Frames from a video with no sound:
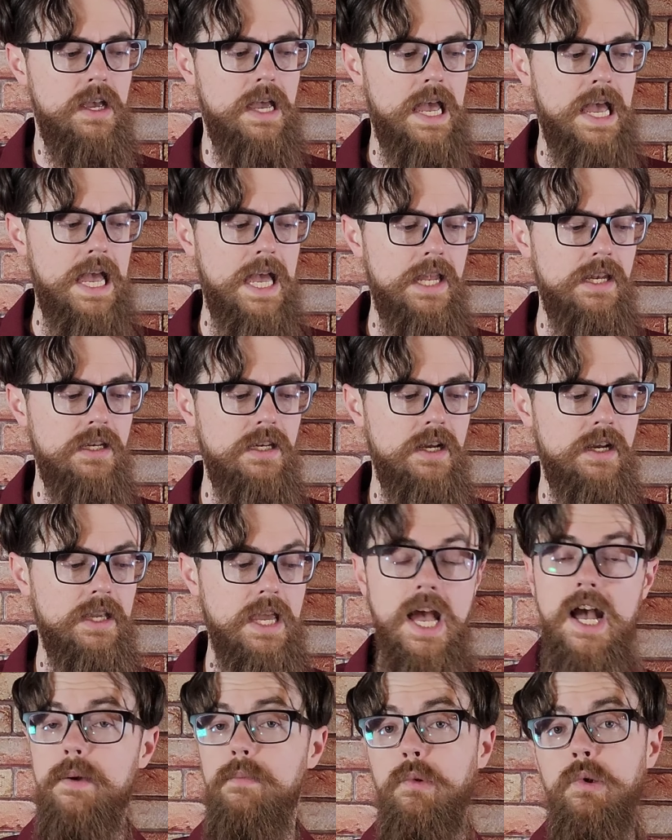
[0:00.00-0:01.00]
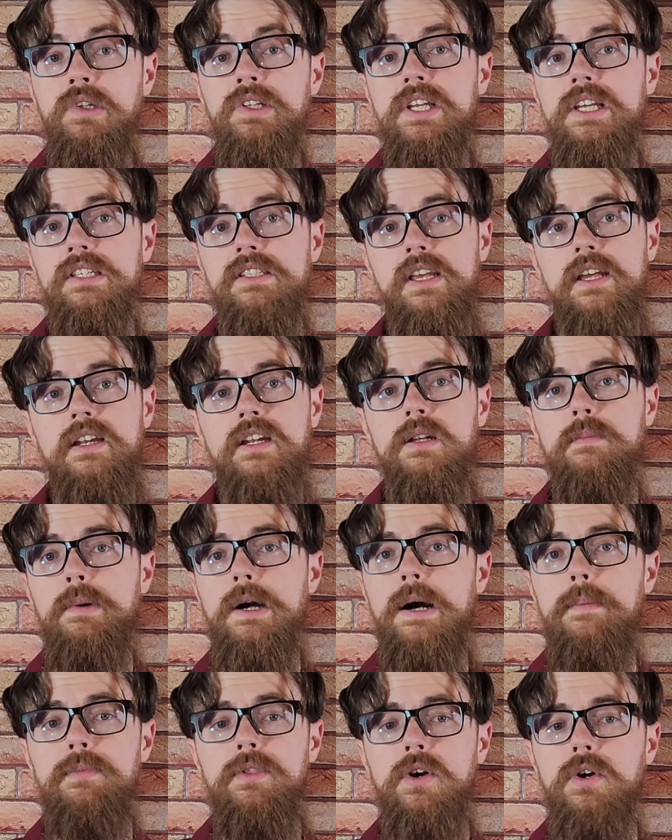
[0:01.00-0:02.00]
And yeah, I'm really excited to
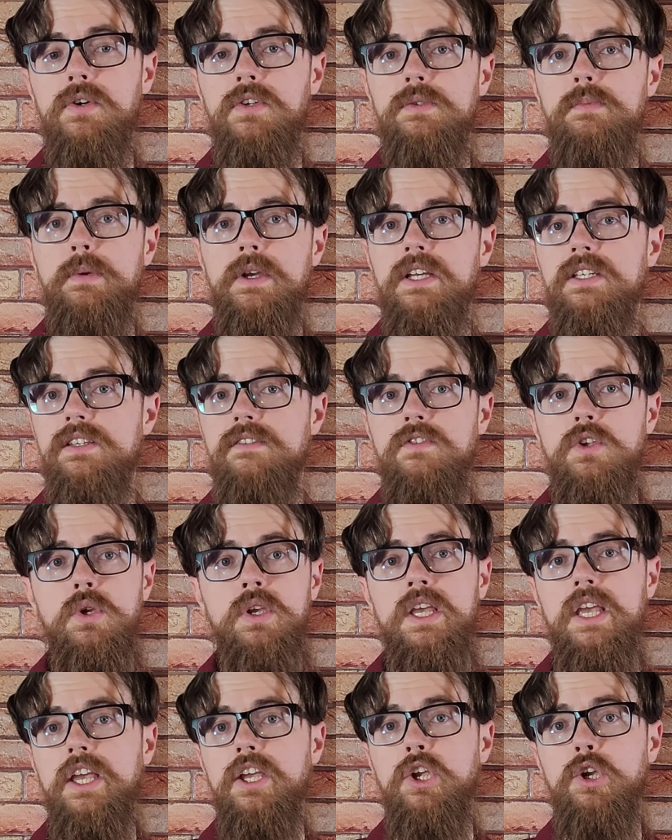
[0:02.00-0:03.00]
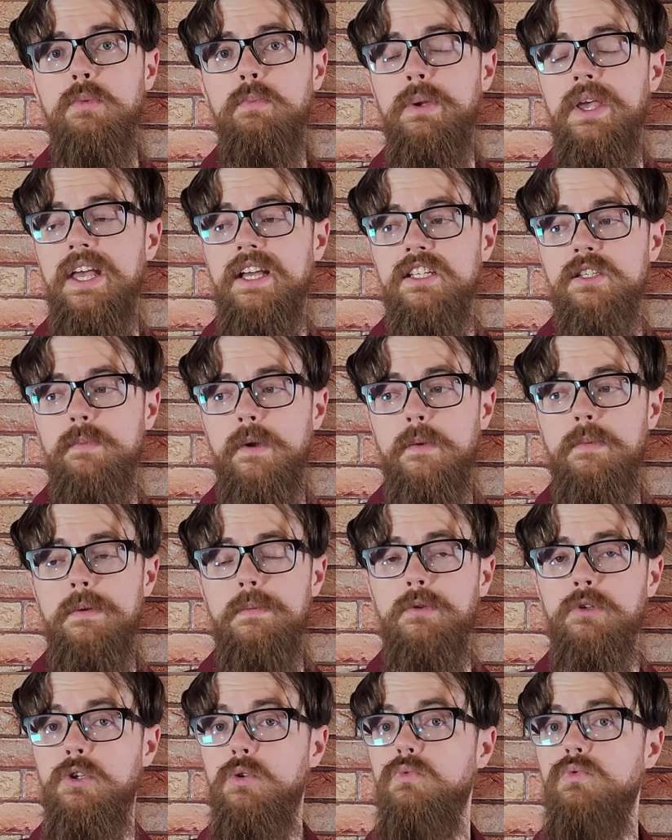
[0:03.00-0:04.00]
pop those because if you can get good picks by
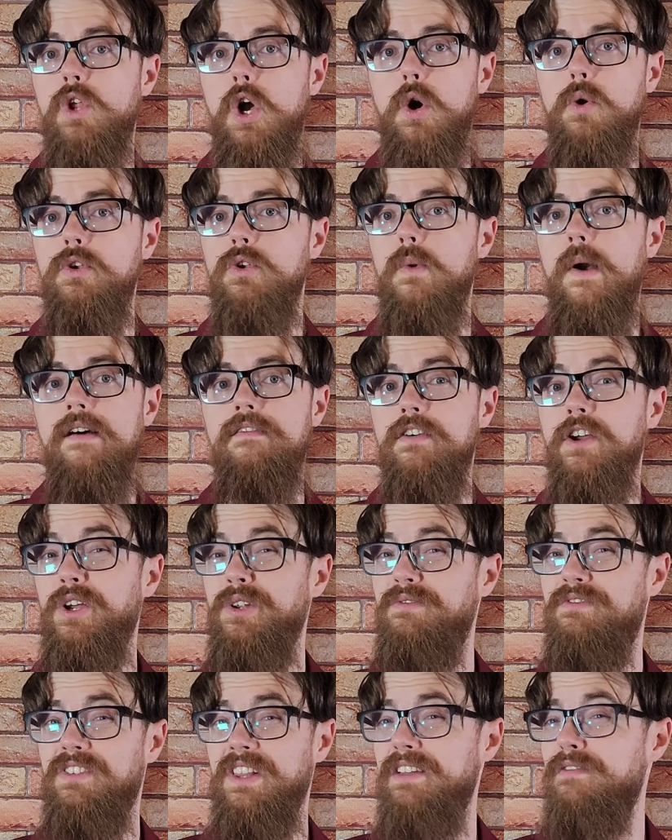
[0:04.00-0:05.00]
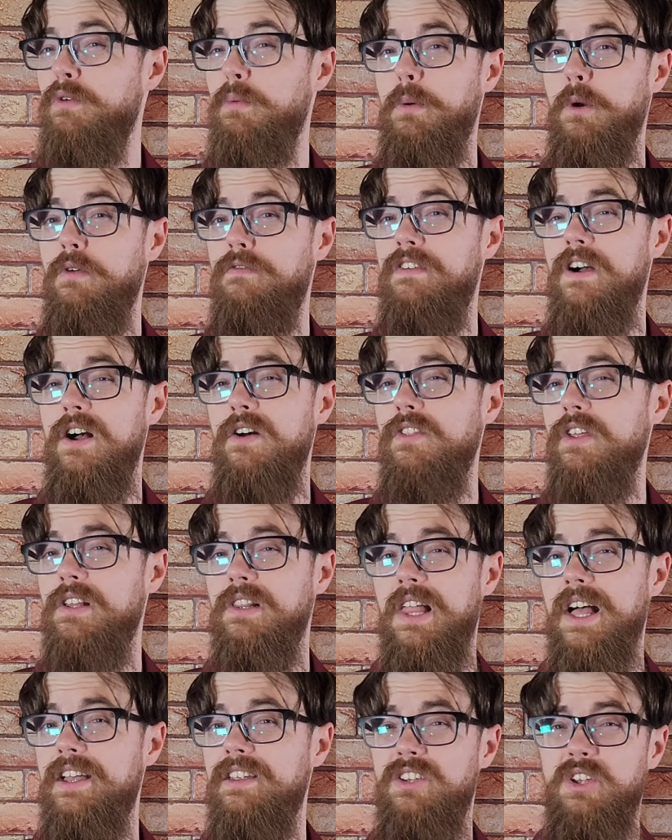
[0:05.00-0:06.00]
people you know you have a good flavor profile
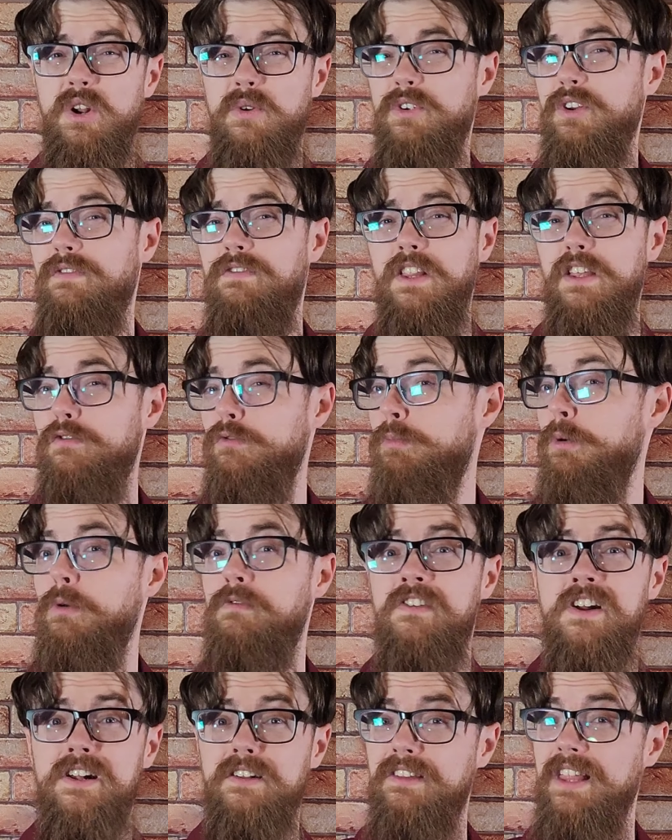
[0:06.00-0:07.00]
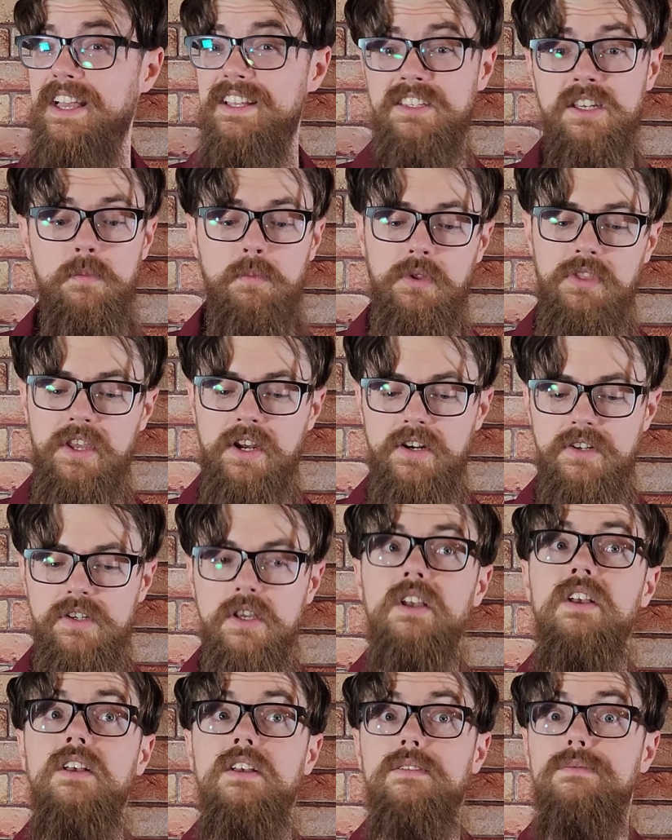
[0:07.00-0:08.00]
that, you know, your flavor profile lines up with
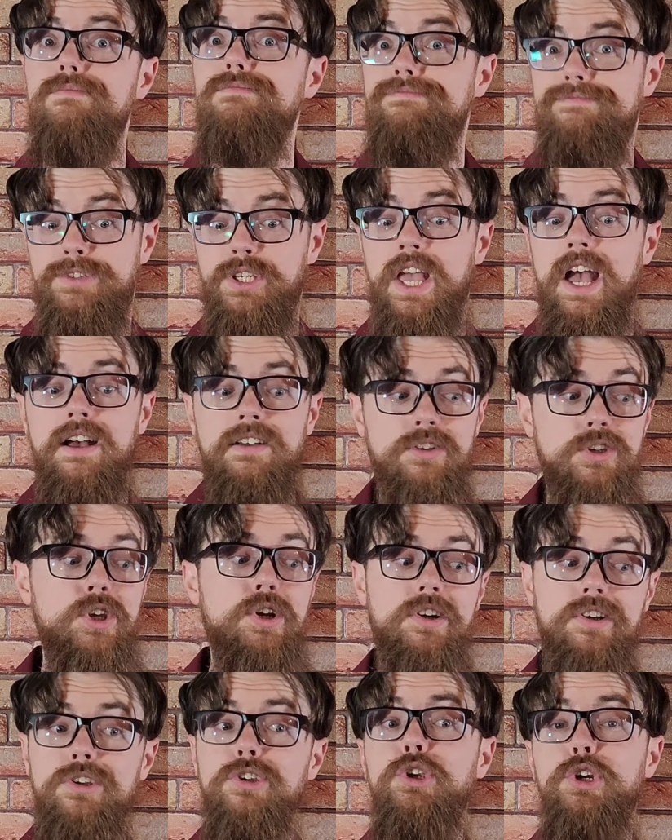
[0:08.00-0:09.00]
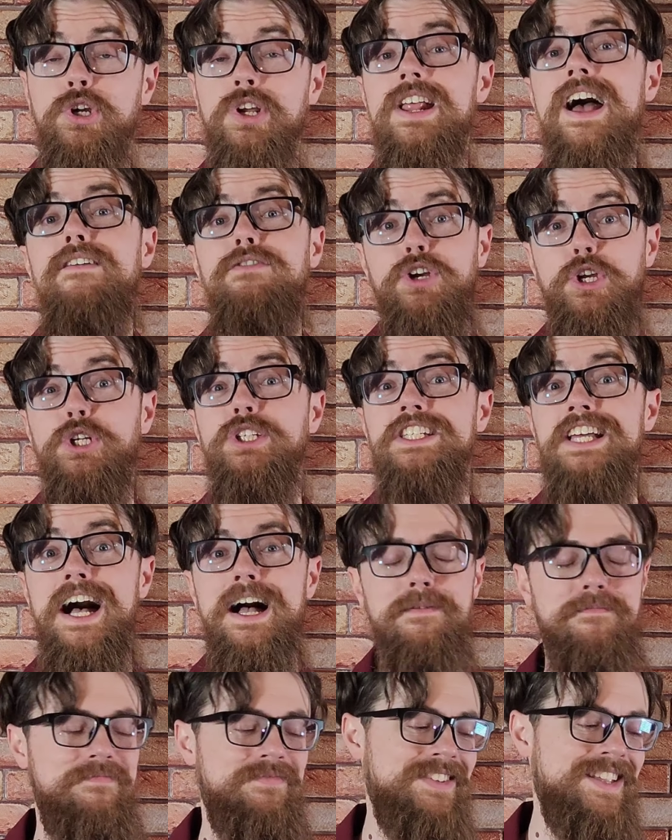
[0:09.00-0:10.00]
theirs, yeah, you're going to have a good
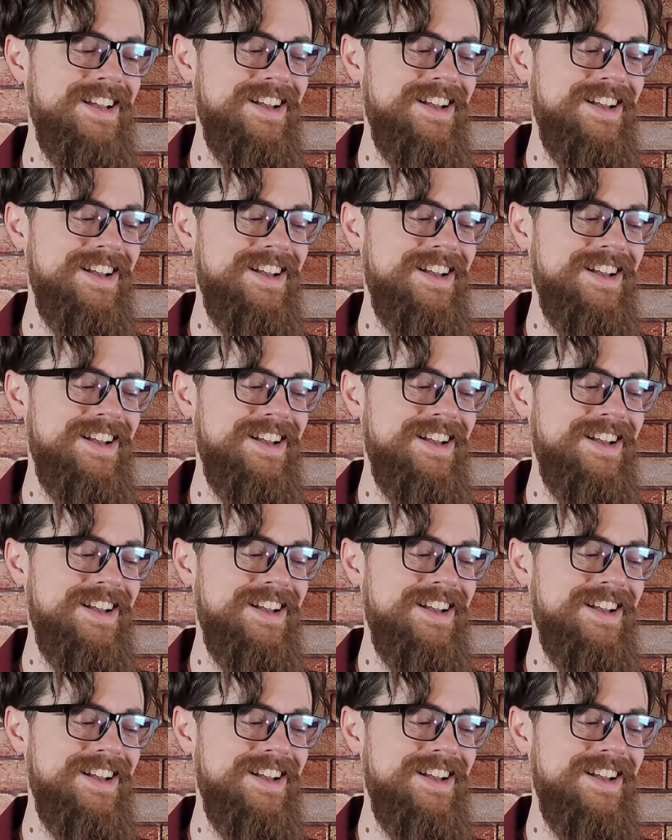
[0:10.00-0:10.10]
time.